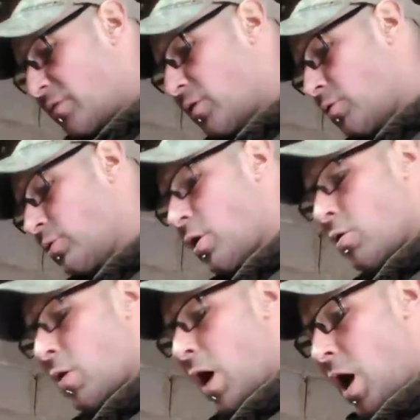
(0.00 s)
don't know,
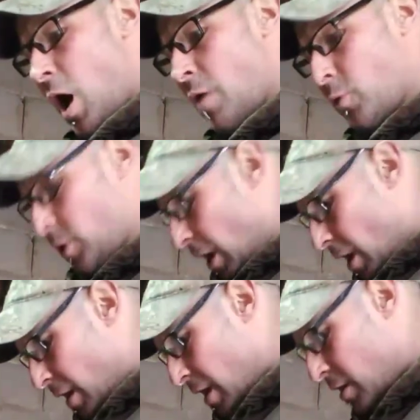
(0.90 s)
I work
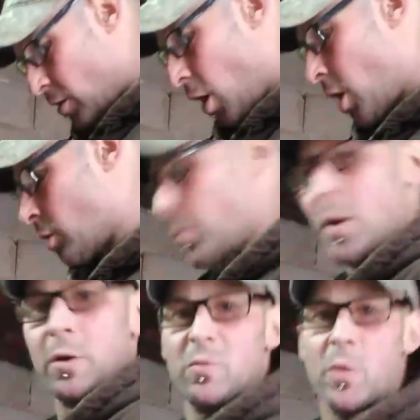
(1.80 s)
at a auto
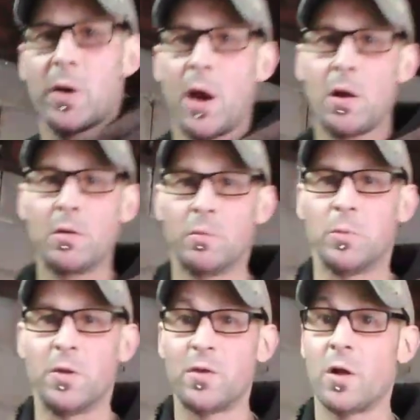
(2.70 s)
parts warehouse, a
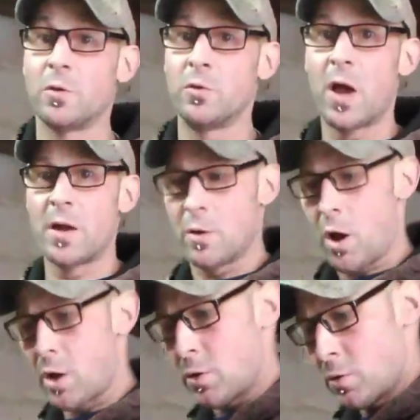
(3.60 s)
place called United
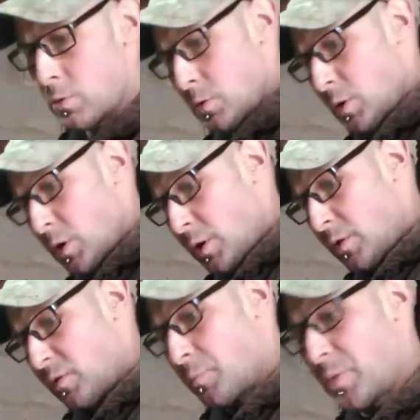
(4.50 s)
Auto.
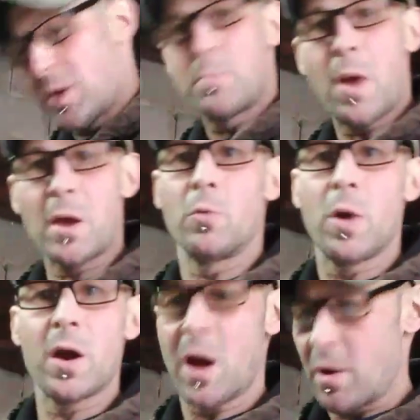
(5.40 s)
It's a big mega
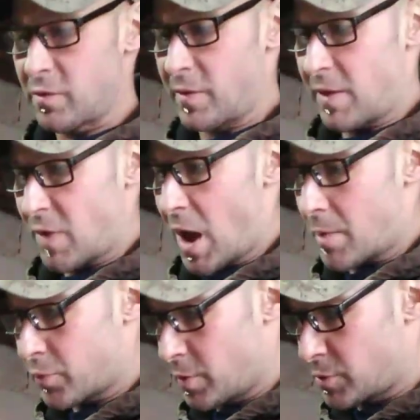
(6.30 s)
warehouse, and they've got
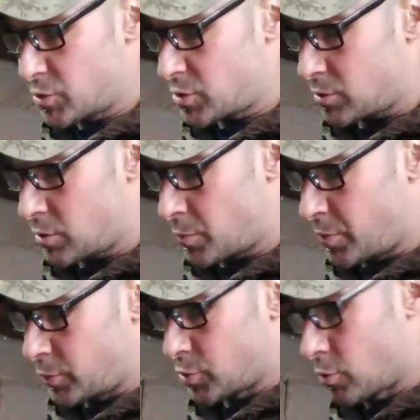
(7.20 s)
pretty much, you can
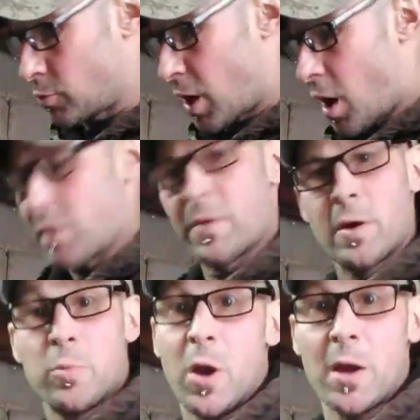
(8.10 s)
build your own car there
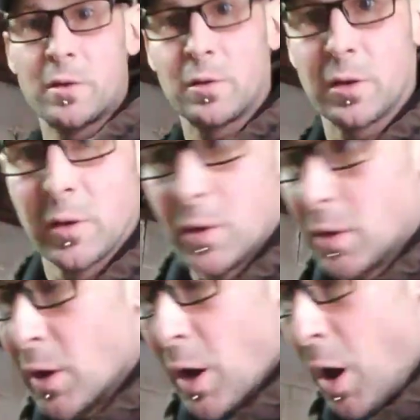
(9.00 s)
practically.
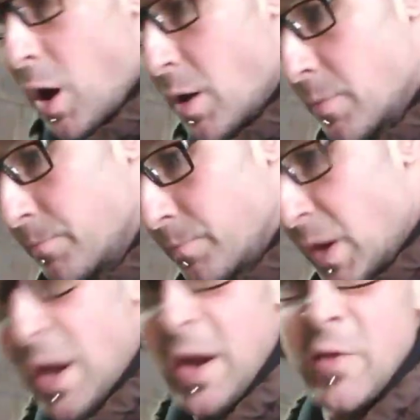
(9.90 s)

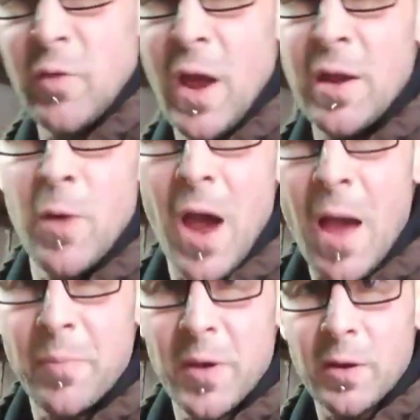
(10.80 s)
Anyway, I
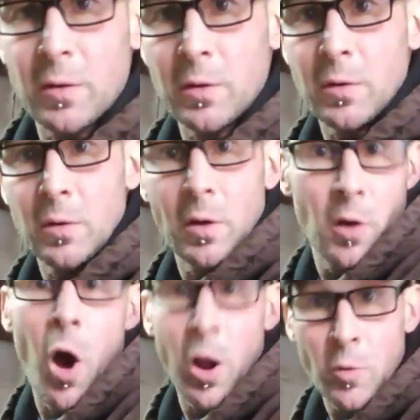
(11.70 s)
picked
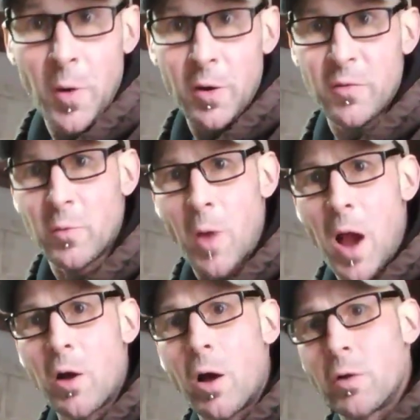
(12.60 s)
auto parts for
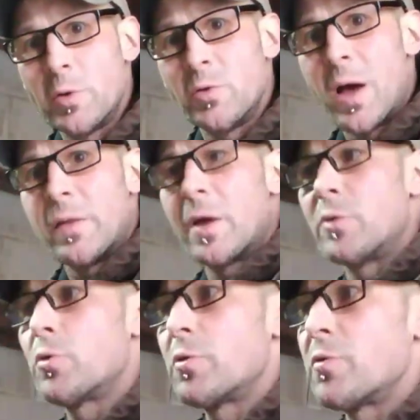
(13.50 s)
Rock Auto. We do online
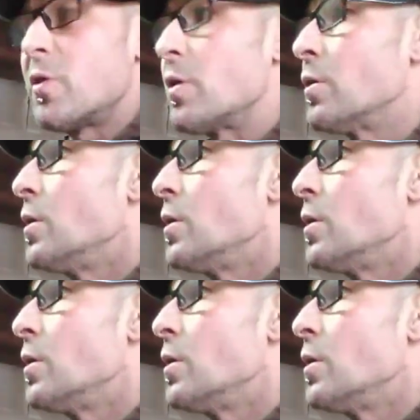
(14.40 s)
orders there.